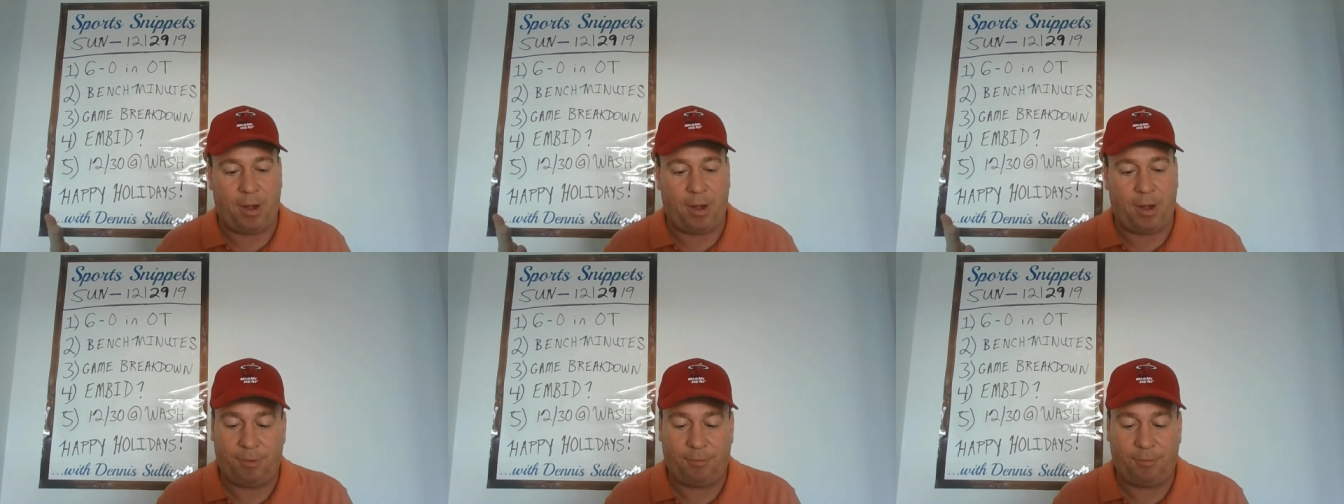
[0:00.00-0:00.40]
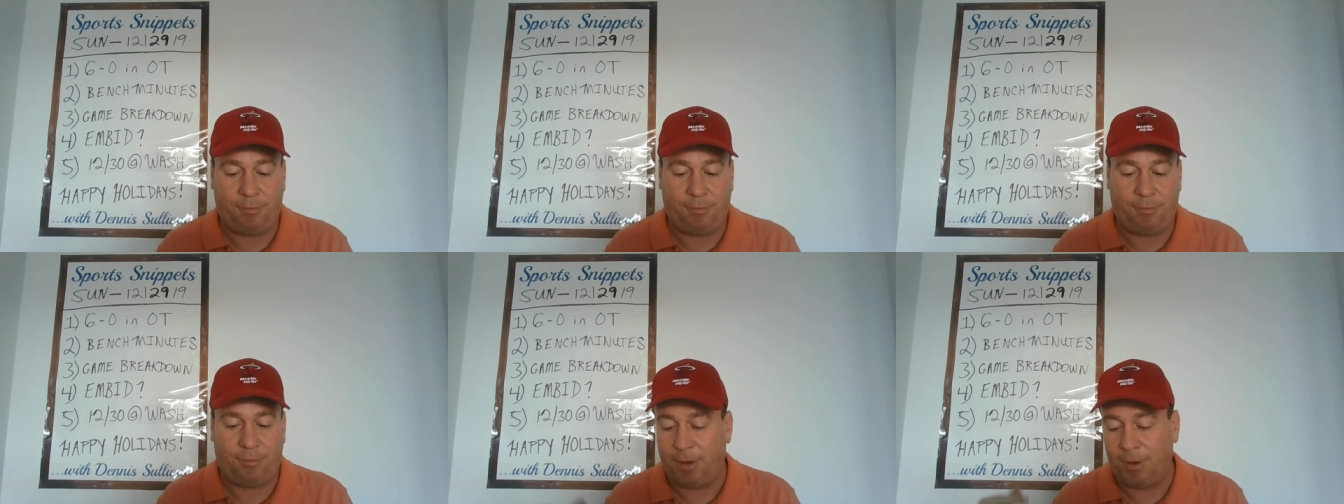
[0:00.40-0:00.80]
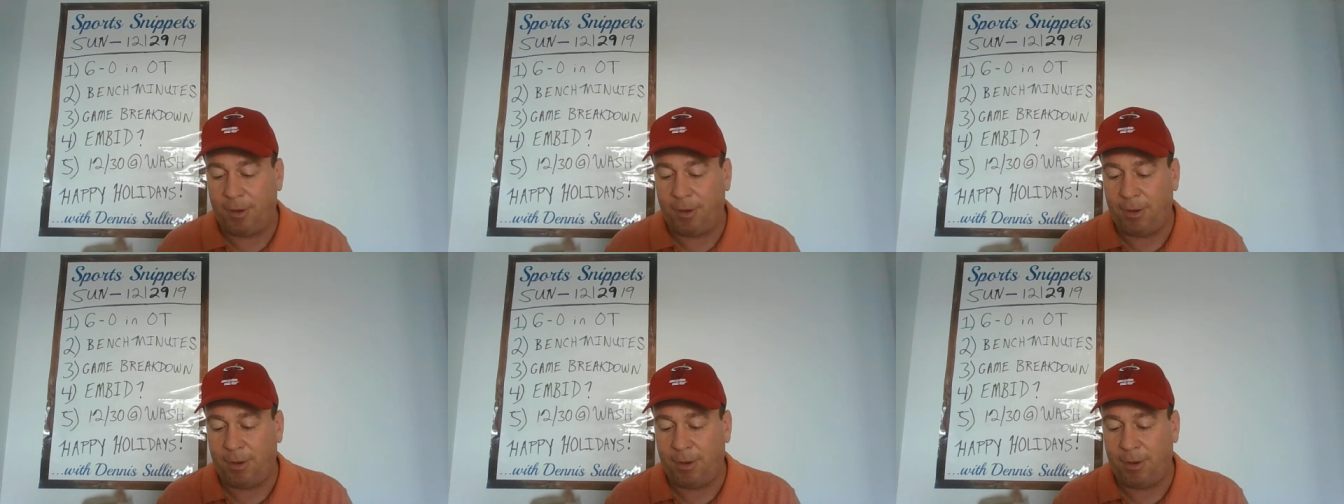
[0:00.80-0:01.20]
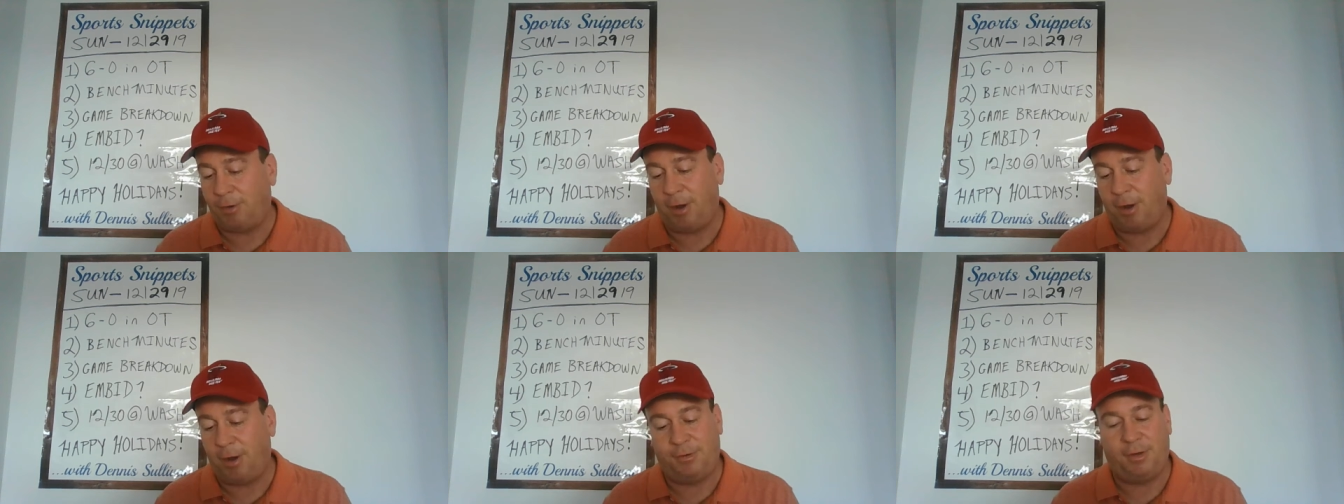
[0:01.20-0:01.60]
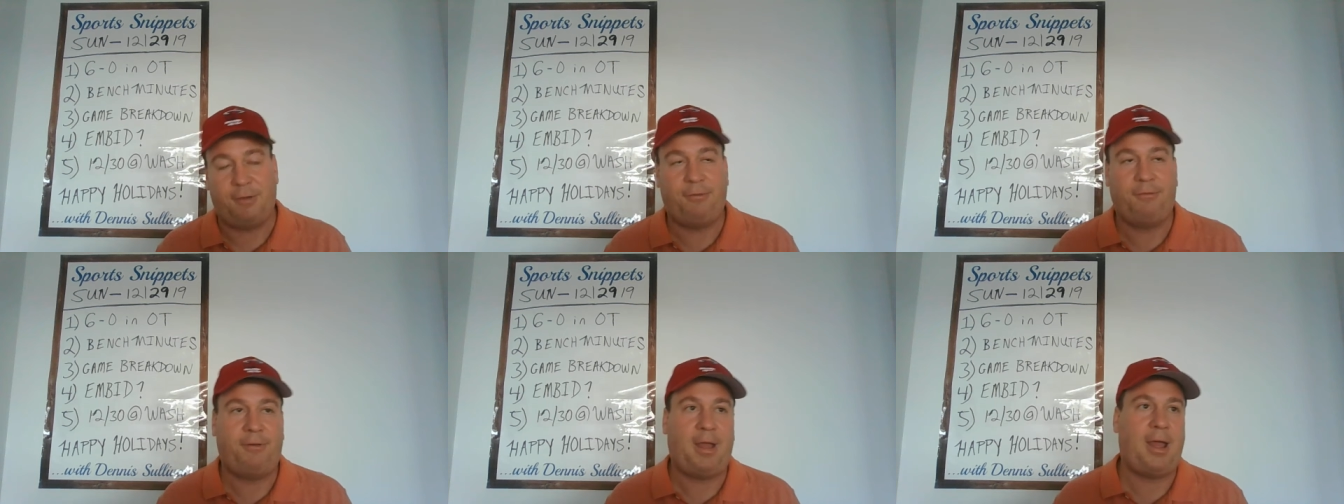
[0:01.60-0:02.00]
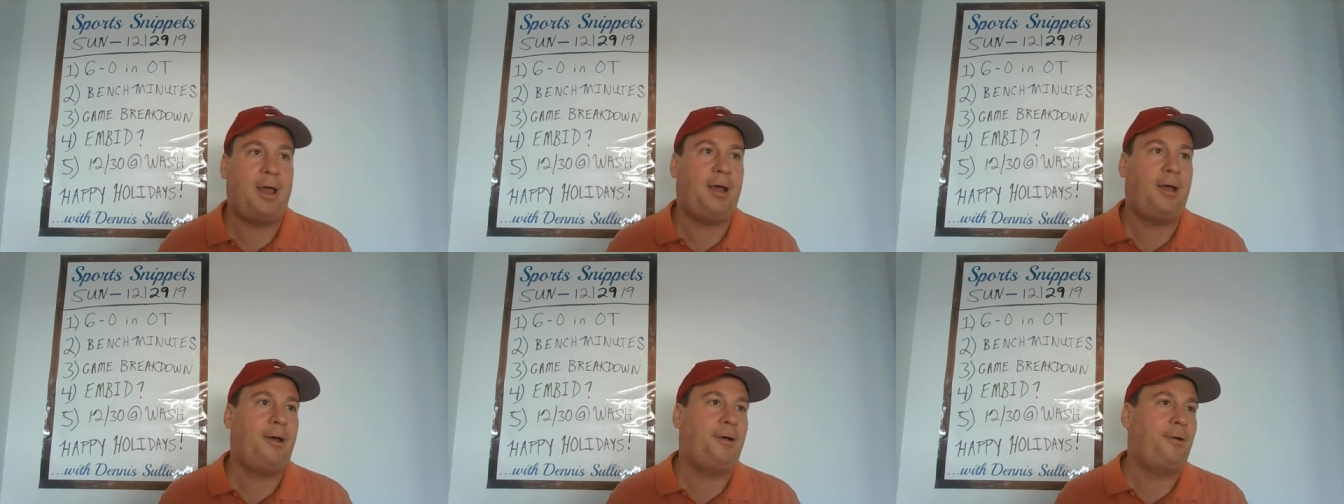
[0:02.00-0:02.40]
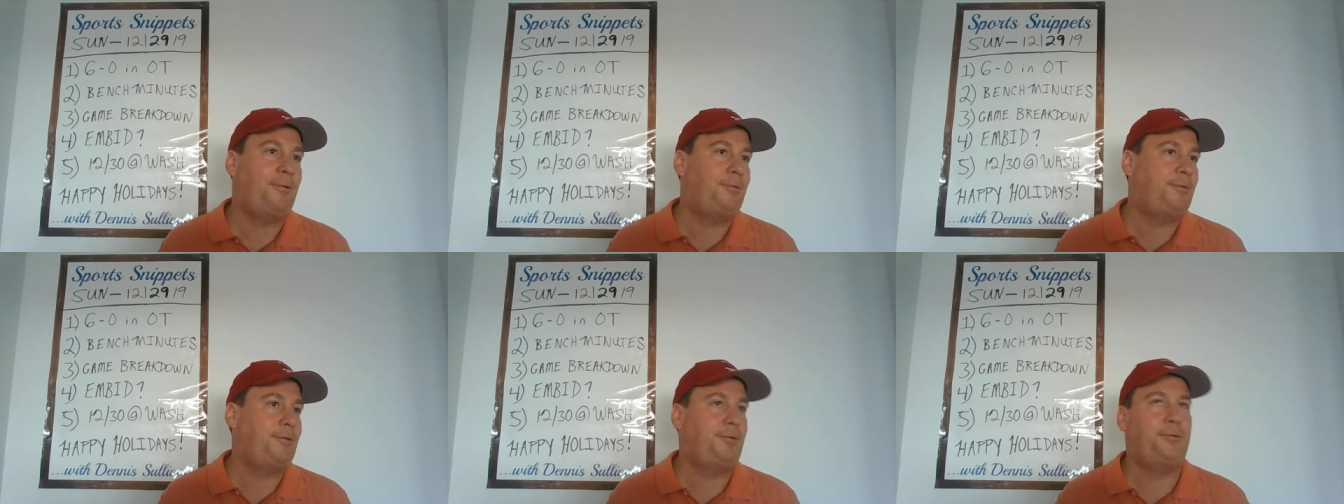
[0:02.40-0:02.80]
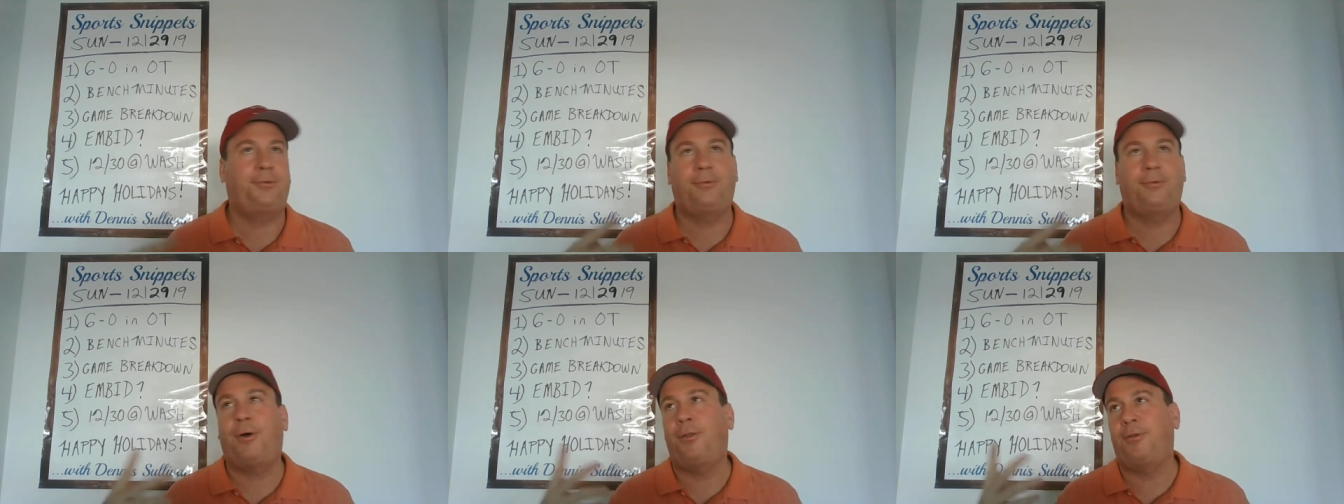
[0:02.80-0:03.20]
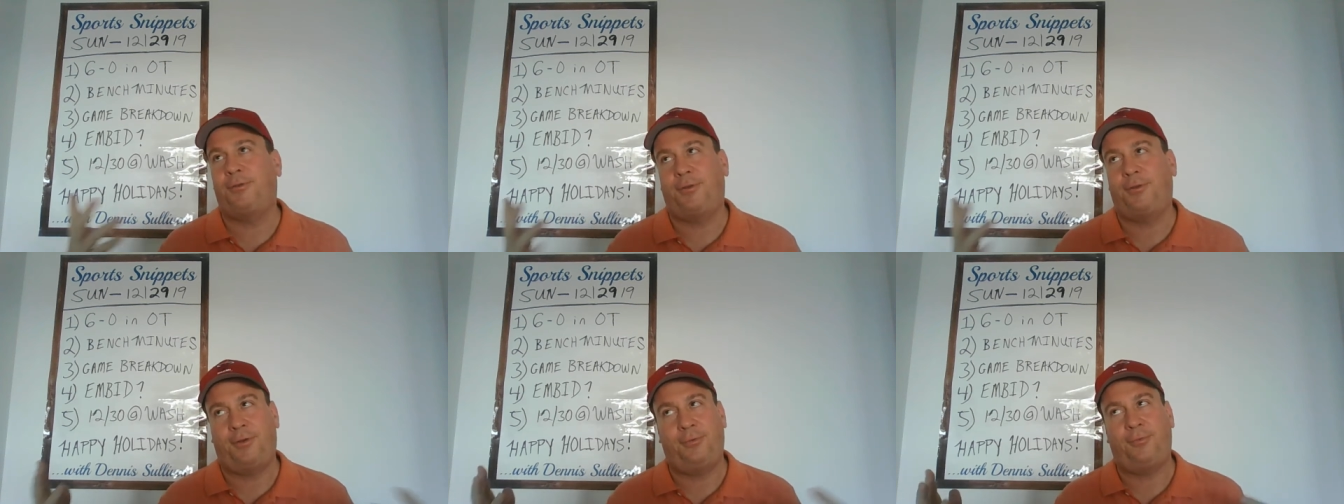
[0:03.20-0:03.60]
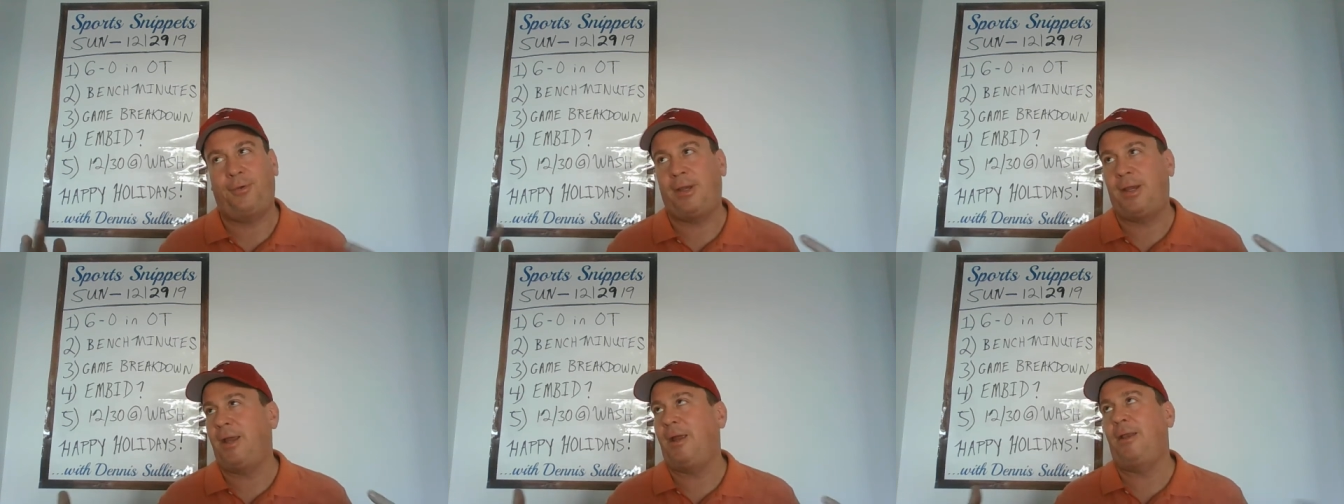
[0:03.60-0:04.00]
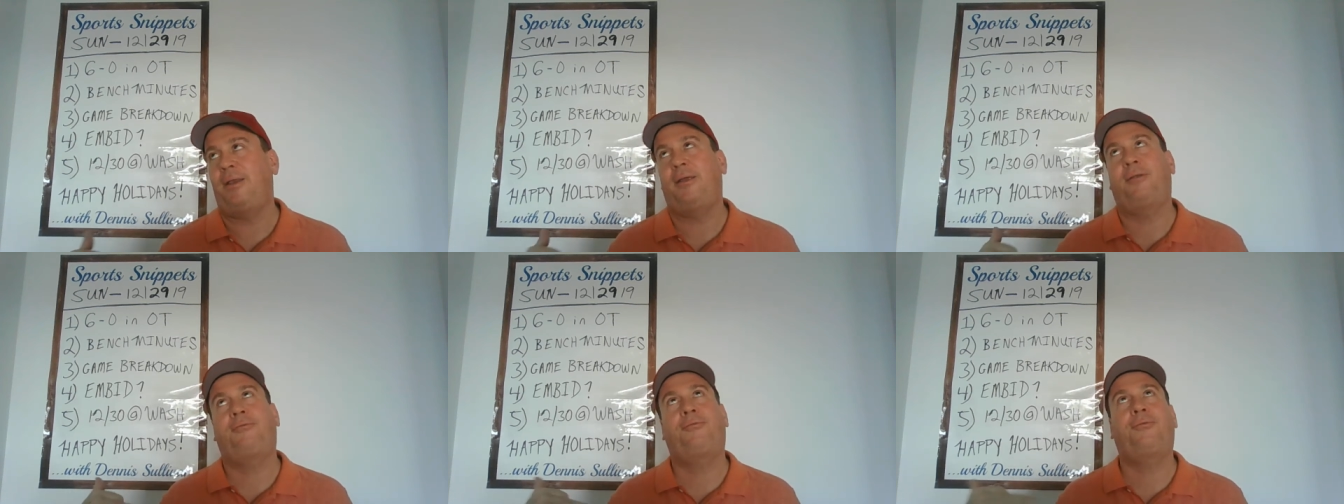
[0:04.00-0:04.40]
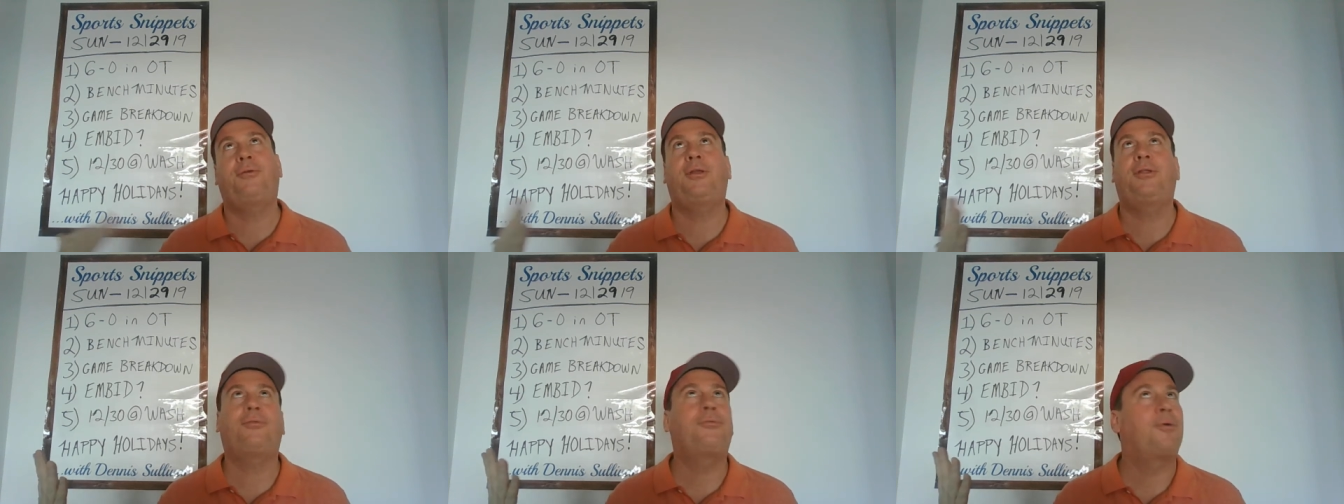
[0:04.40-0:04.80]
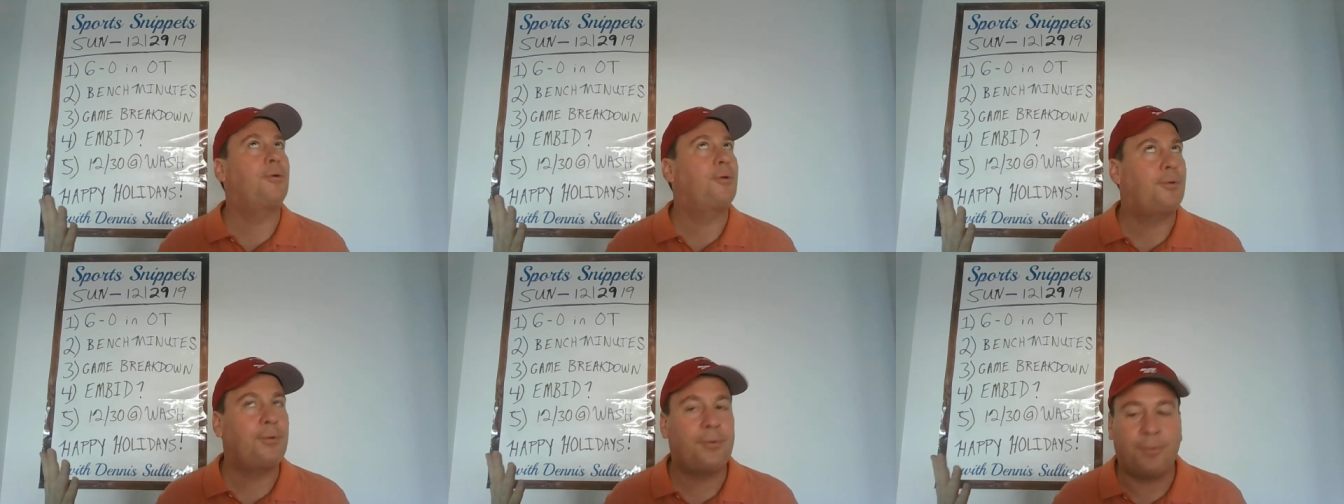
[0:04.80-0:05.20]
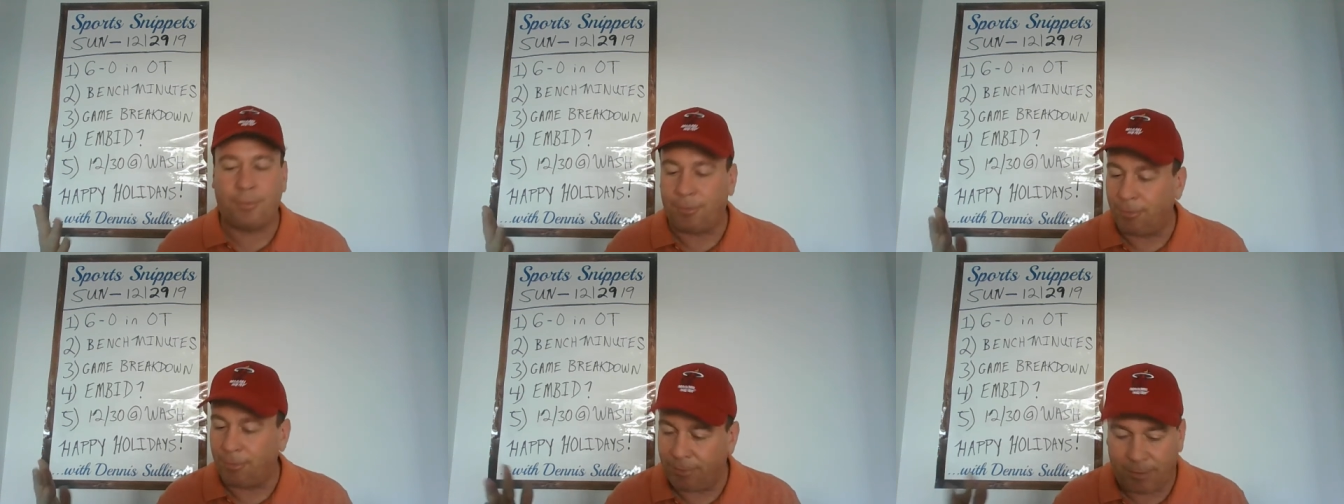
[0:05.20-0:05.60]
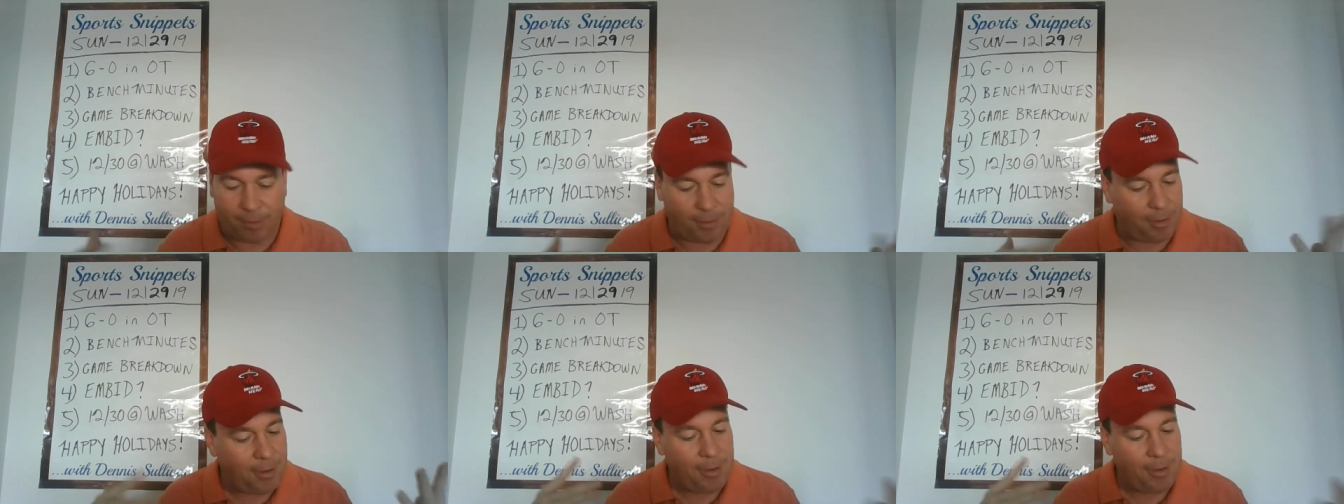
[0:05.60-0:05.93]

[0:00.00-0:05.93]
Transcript: I mean, from the Dragic foul to all of a sudden we can't hit free throws, and